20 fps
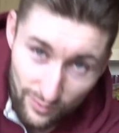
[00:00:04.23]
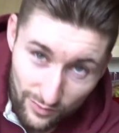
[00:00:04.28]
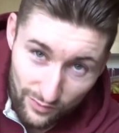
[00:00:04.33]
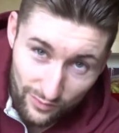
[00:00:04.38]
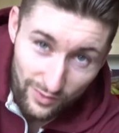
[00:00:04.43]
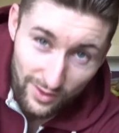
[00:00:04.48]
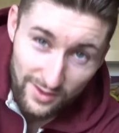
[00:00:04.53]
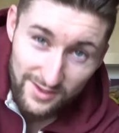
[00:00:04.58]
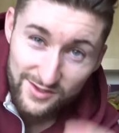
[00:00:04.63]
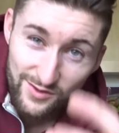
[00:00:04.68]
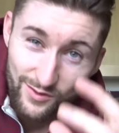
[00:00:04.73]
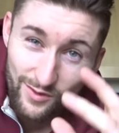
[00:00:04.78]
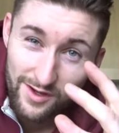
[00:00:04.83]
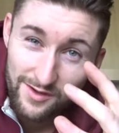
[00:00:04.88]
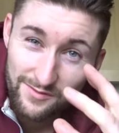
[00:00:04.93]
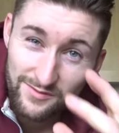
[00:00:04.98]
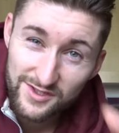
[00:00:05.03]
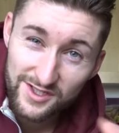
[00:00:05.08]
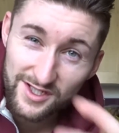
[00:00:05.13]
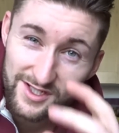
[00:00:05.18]
Right, so I
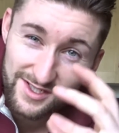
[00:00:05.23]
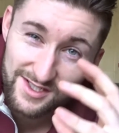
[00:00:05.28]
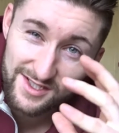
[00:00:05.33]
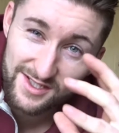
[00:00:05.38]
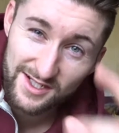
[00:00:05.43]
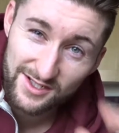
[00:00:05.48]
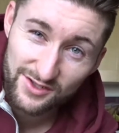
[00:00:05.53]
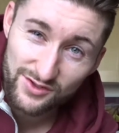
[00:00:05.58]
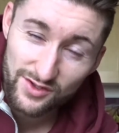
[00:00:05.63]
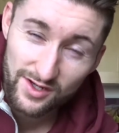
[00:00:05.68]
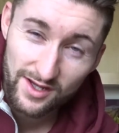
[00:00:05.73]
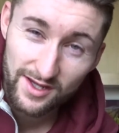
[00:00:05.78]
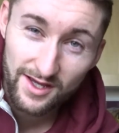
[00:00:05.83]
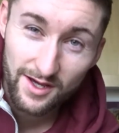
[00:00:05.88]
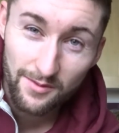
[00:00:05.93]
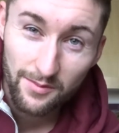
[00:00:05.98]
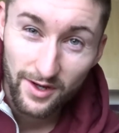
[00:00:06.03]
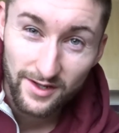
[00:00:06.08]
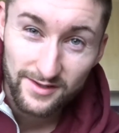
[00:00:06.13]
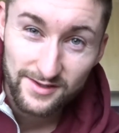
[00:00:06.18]
am just literally
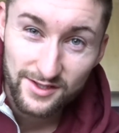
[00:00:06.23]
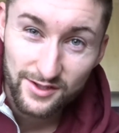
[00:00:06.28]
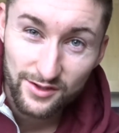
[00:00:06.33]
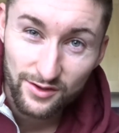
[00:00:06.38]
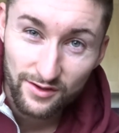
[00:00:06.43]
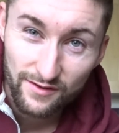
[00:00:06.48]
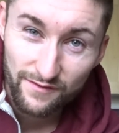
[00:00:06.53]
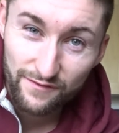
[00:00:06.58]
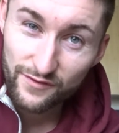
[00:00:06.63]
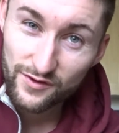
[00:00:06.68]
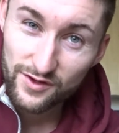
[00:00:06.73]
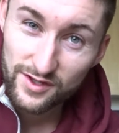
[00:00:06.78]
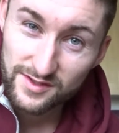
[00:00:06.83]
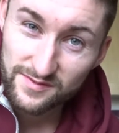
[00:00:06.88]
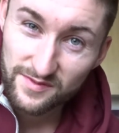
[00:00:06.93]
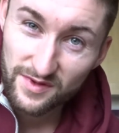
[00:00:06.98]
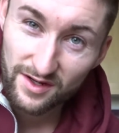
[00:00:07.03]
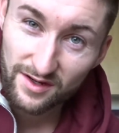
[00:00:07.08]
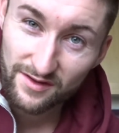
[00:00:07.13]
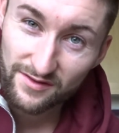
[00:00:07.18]
about to cook
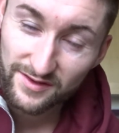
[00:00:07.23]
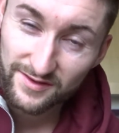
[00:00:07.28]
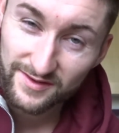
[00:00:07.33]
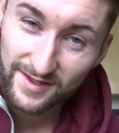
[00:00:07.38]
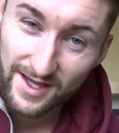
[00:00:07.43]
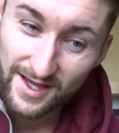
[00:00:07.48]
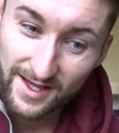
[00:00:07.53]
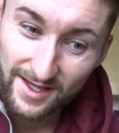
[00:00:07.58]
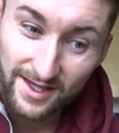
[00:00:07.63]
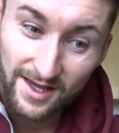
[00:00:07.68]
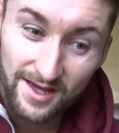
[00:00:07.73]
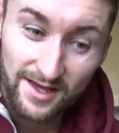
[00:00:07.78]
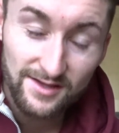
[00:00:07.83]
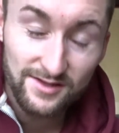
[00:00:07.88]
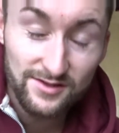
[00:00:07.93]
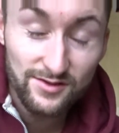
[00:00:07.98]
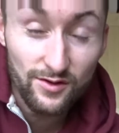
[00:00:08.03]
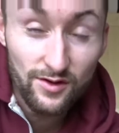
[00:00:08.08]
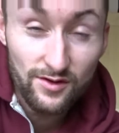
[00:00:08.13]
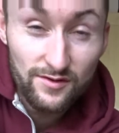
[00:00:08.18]
first meal of the day,
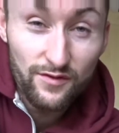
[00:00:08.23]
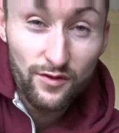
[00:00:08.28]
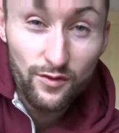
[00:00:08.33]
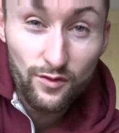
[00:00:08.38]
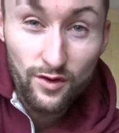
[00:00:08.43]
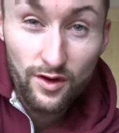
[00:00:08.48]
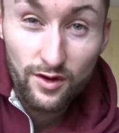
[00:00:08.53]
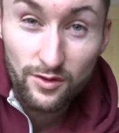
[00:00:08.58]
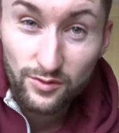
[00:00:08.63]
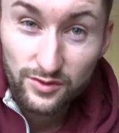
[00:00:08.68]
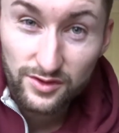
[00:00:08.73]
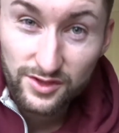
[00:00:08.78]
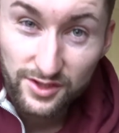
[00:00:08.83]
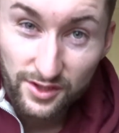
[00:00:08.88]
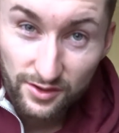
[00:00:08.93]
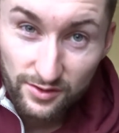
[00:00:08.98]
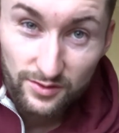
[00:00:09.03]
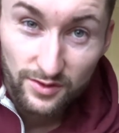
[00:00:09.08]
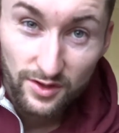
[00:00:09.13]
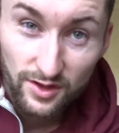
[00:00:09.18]
so I thought I would
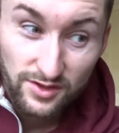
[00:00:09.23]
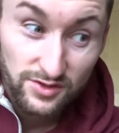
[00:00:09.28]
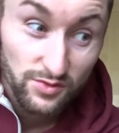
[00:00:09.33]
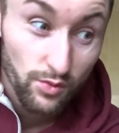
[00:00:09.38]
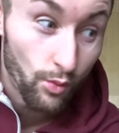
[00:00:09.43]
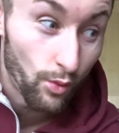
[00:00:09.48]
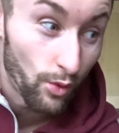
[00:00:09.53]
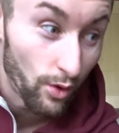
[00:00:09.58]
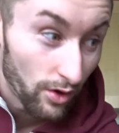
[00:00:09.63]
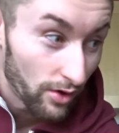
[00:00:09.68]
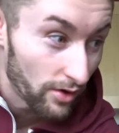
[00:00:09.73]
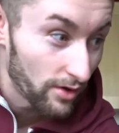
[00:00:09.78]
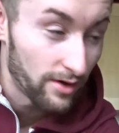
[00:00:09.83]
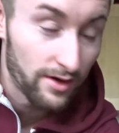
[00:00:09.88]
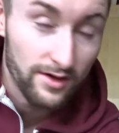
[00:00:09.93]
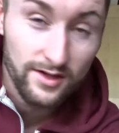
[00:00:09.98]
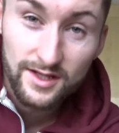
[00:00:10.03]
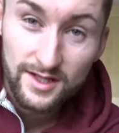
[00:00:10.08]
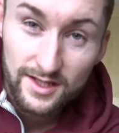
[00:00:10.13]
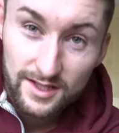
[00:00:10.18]
show you guys what
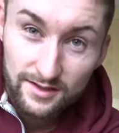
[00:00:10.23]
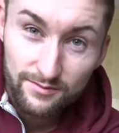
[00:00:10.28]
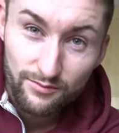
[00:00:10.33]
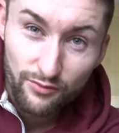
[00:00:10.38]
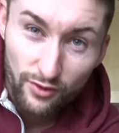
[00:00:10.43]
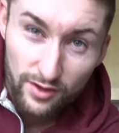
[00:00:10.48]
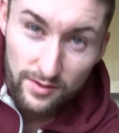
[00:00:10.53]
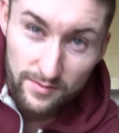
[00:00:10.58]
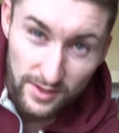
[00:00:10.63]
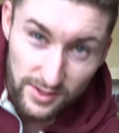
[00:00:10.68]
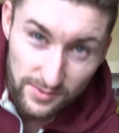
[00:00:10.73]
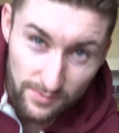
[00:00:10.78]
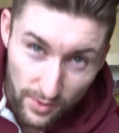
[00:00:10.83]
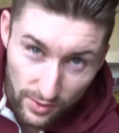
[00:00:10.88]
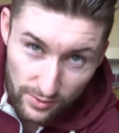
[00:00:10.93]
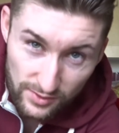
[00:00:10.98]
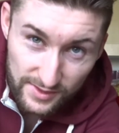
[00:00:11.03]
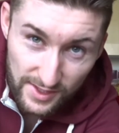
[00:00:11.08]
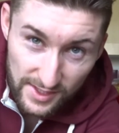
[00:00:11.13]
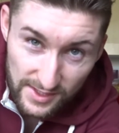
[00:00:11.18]
I eat pretty much
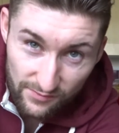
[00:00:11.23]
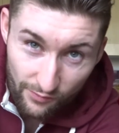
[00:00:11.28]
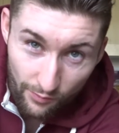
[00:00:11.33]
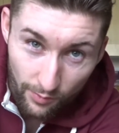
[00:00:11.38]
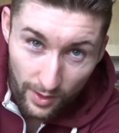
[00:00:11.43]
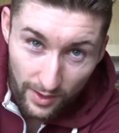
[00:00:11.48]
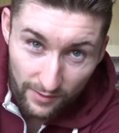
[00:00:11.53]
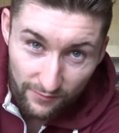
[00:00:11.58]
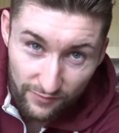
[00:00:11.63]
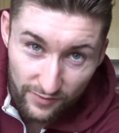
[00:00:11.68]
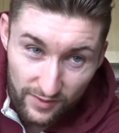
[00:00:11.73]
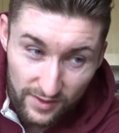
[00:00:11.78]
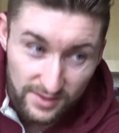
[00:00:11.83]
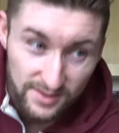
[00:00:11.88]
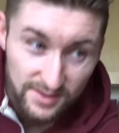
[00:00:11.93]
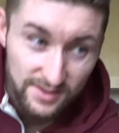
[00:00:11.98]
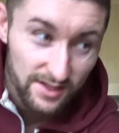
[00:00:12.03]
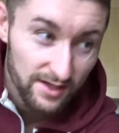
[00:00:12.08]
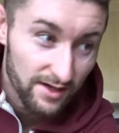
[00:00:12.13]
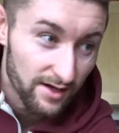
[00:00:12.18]
most days for
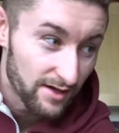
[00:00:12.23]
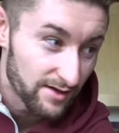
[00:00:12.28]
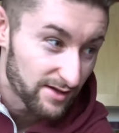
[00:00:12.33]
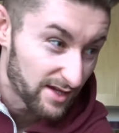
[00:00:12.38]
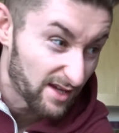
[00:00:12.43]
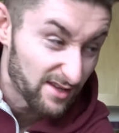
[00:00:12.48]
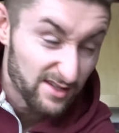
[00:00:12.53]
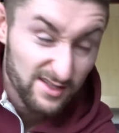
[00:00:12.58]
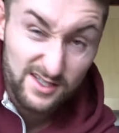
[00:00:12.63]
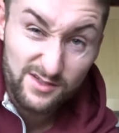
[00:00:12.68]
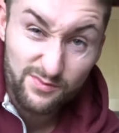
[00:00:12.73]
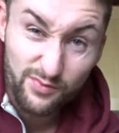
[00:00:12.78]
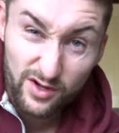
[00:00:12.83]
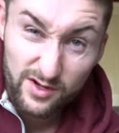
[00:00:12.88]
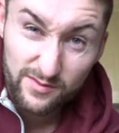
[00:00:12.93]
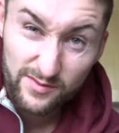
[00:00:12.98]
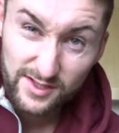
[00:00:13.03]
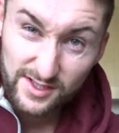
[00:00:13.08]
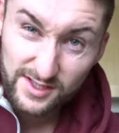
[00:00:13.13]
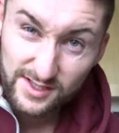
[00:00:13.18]
breakfast. Yeah, this is
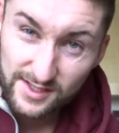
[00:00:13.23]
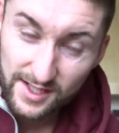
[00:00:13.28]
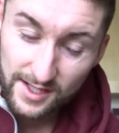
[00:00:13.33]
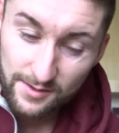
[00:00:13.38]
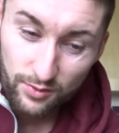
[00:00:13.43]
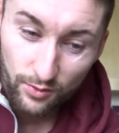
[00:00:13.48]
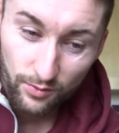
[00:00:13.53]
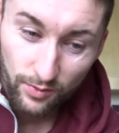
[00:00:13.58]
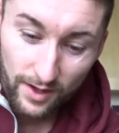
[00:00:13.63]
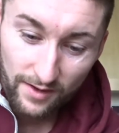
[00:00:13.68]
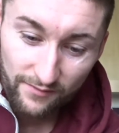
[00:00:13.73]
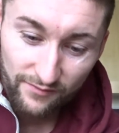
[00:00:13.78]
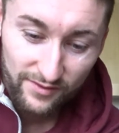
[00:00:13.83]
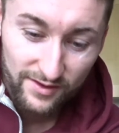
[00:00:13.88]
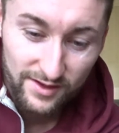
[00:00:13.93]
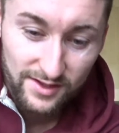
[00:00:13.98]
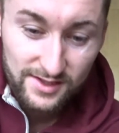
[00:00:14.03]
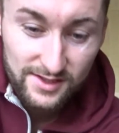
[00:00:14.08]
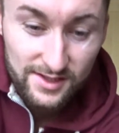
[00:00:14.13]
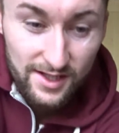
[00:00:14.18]
pretty much a staple
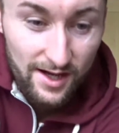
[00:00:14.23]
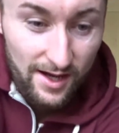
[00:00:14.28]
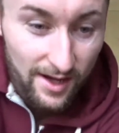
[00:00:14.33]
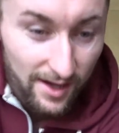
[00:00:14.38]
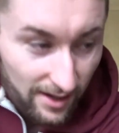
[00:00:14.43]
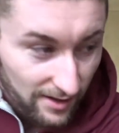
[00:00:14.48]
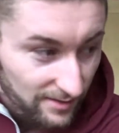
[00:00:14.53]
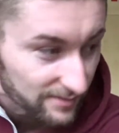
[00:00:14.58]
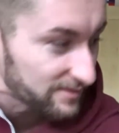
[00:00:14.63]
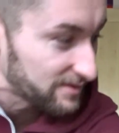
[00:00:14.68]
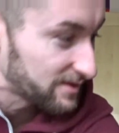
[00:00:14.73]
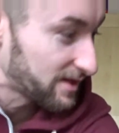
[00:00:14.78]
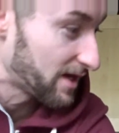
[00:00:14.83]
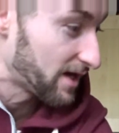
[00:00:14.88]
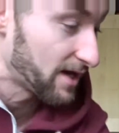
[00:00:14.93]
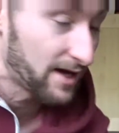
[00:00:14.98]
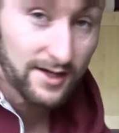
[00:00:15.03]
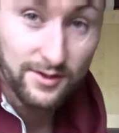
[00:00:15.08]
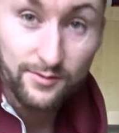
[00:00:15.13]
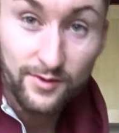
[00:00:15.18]
breakfast, and
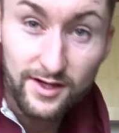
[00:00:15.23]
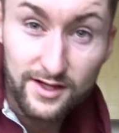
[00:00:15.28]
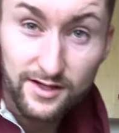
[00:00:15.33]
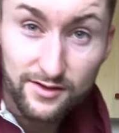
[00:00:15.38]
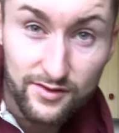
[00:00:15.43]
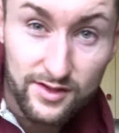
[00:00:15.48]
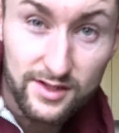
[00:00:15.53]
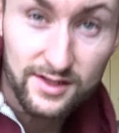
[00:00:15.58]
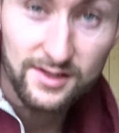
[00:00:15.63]
yeah, anyway, here it